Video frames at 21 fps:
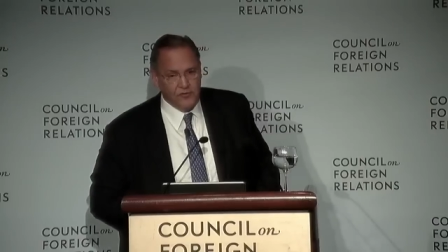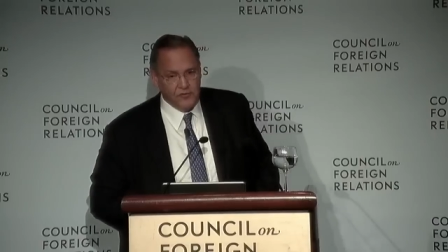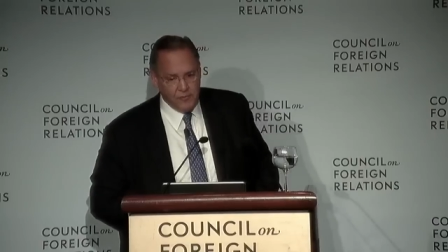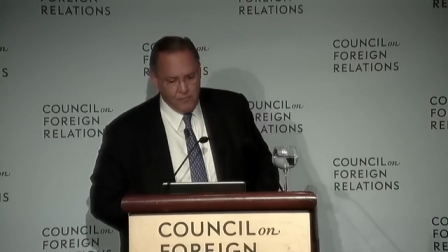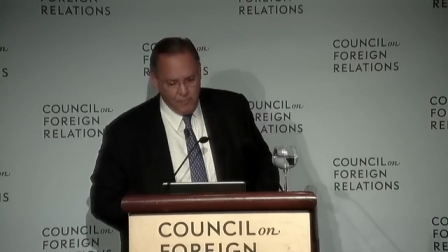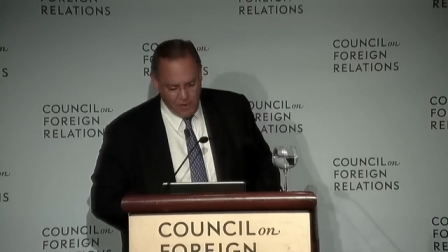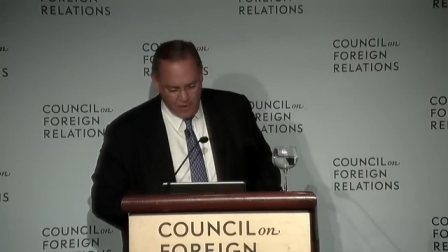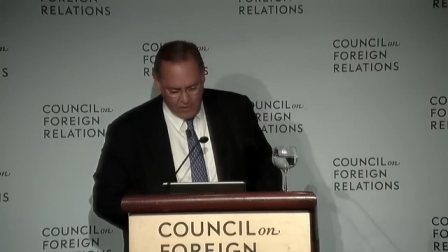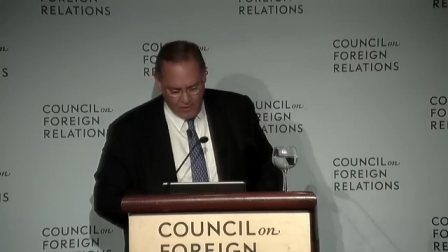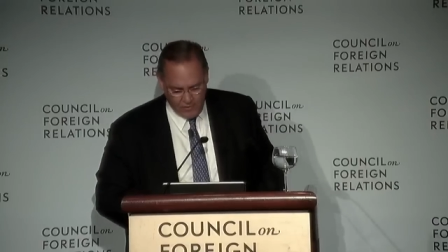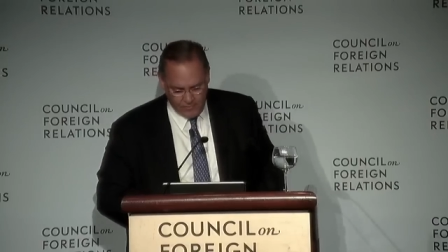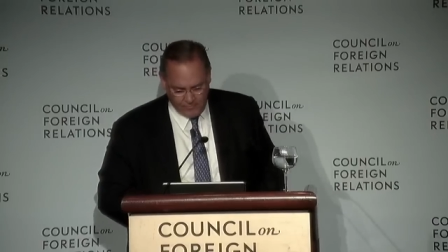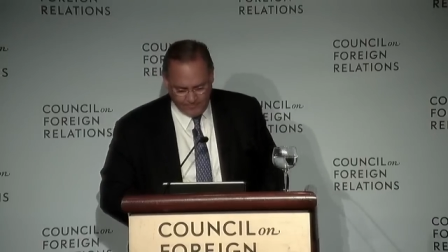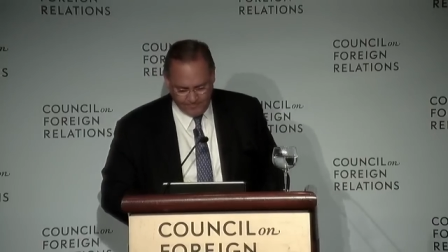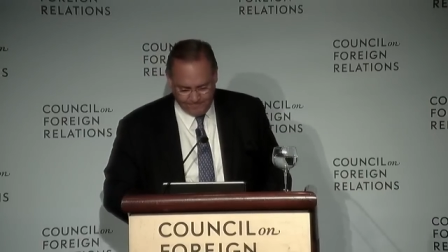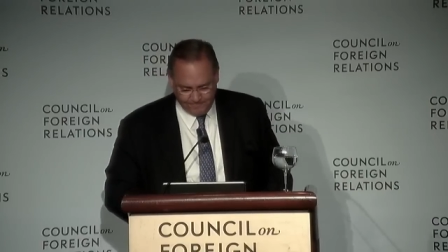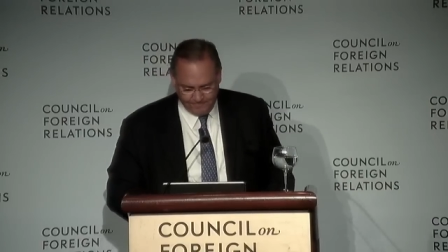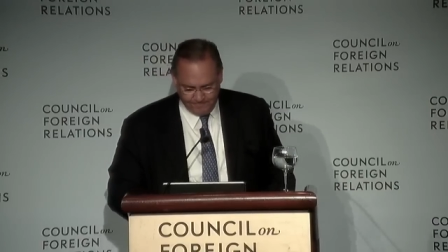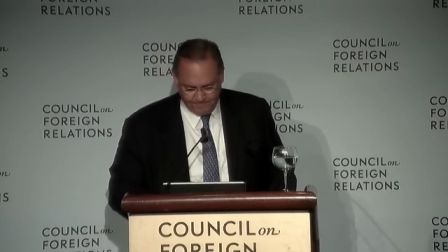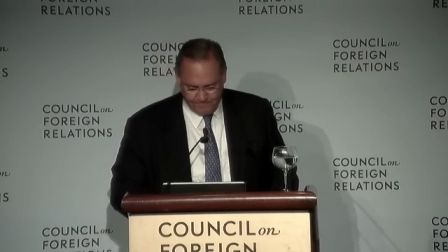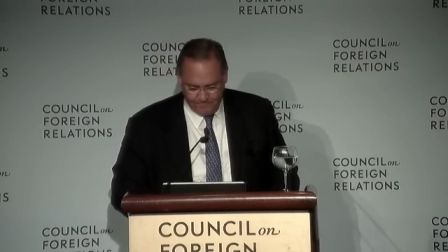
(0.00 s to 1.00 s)
tomorrow.
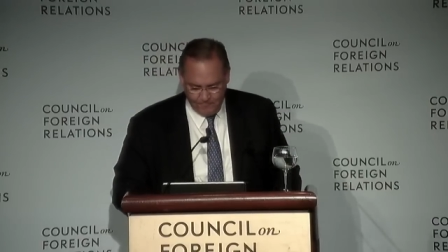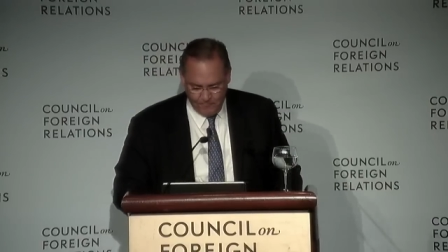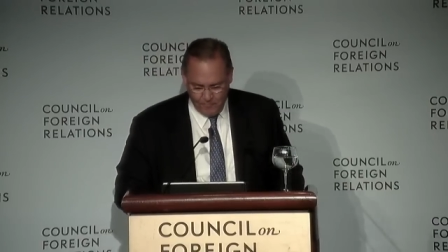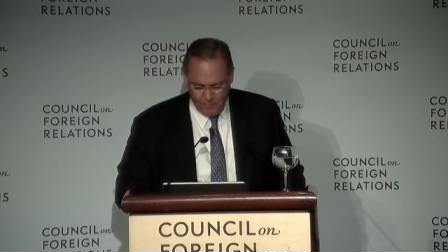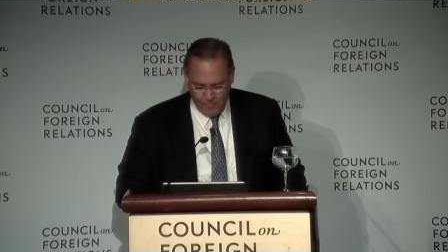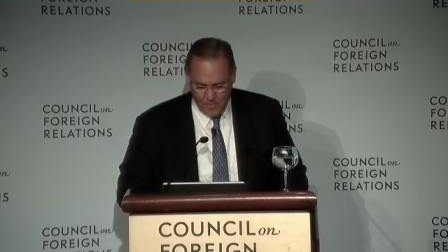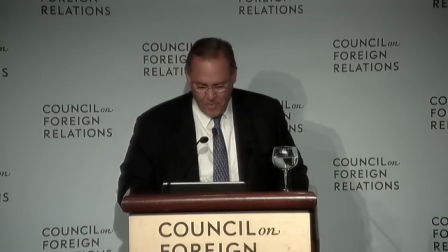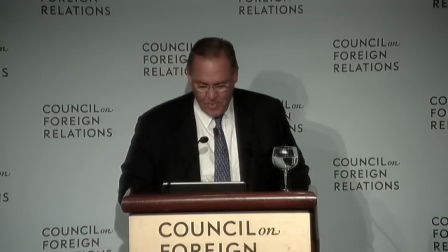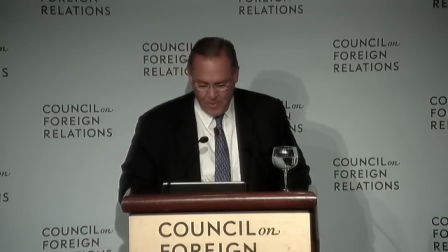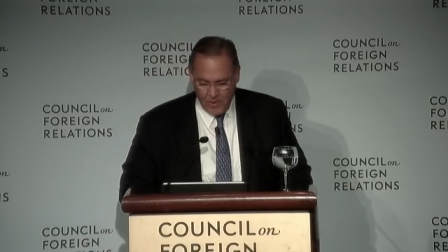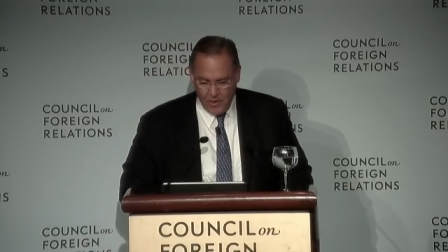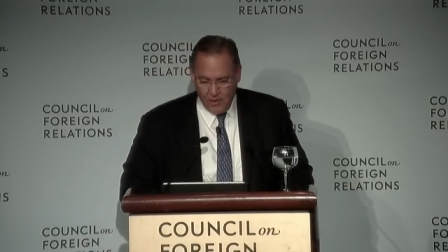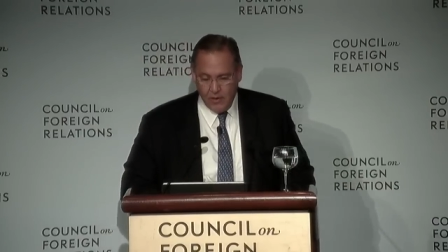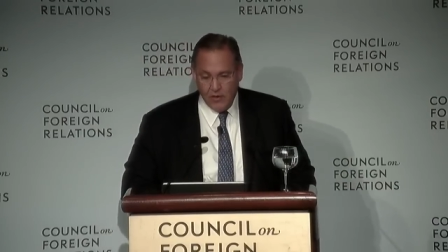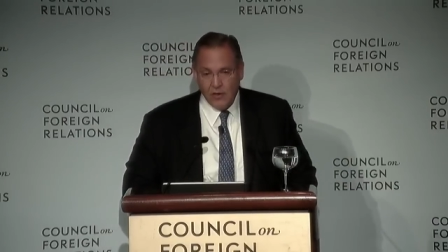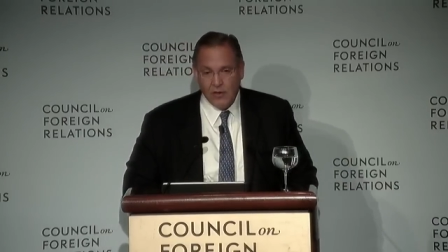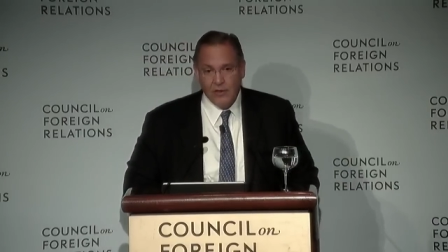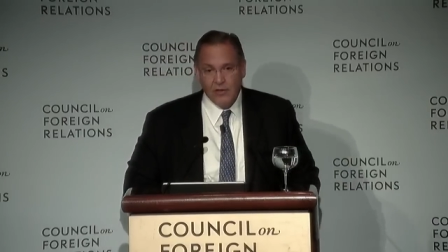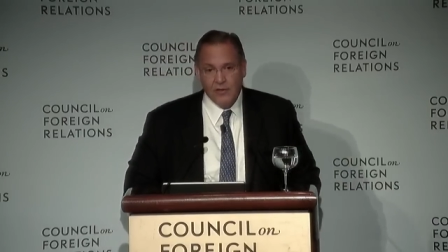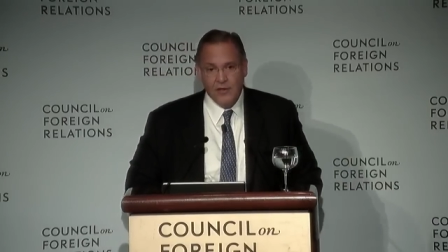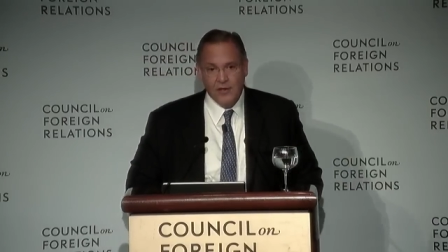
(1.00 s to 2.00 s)

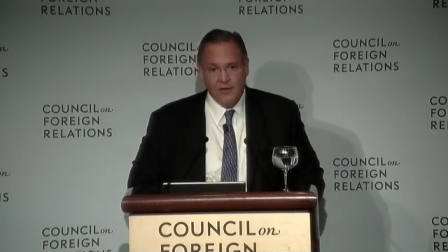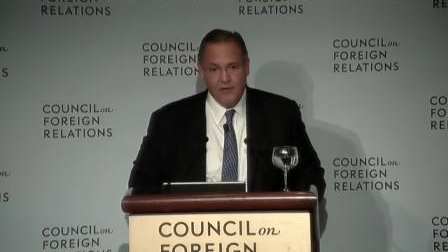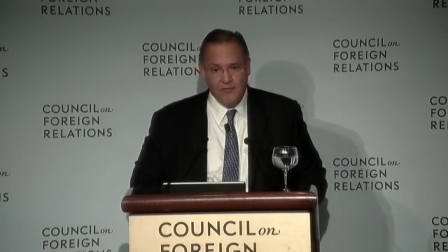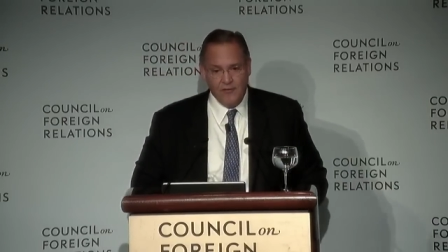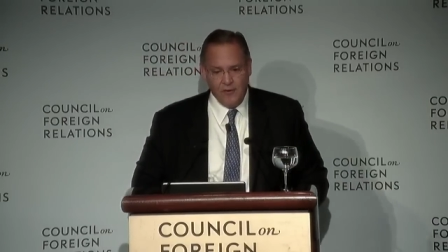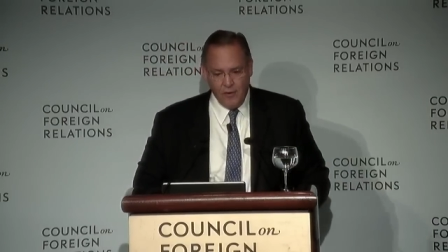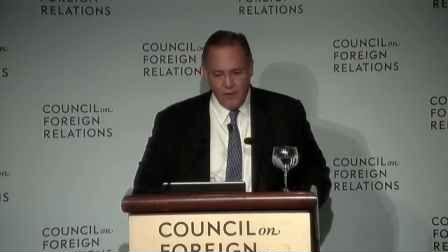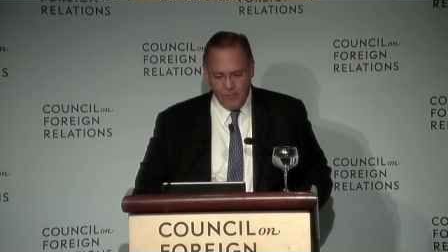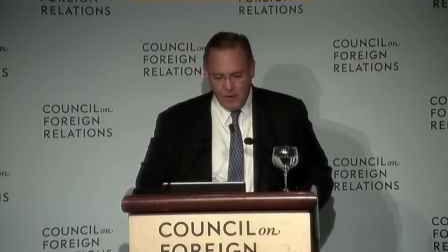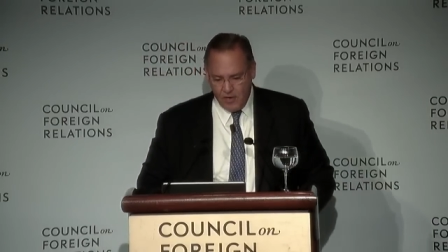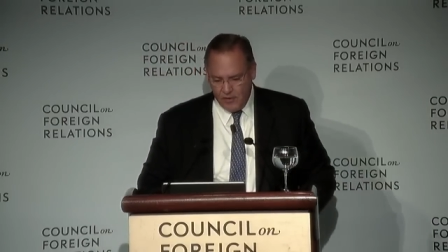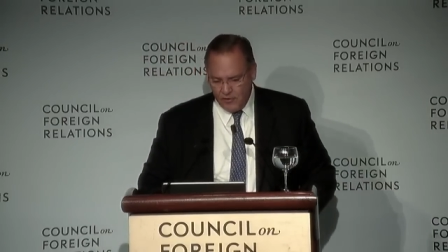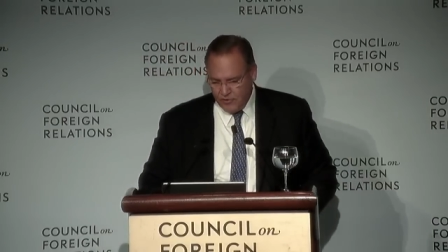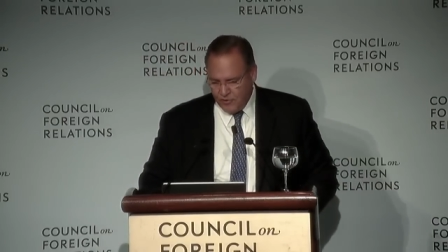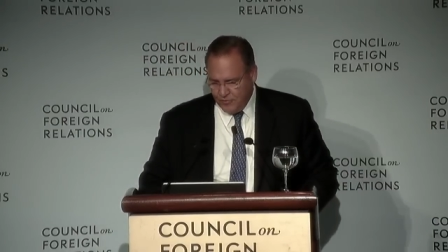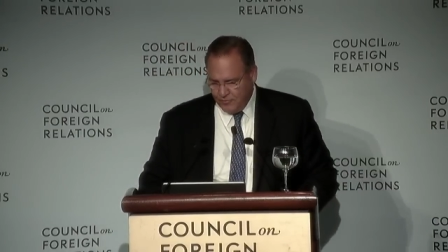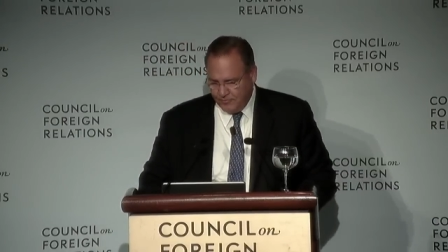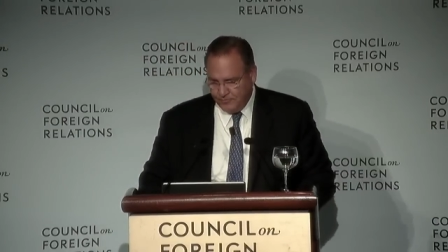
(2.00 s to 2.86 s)
Thank you very much.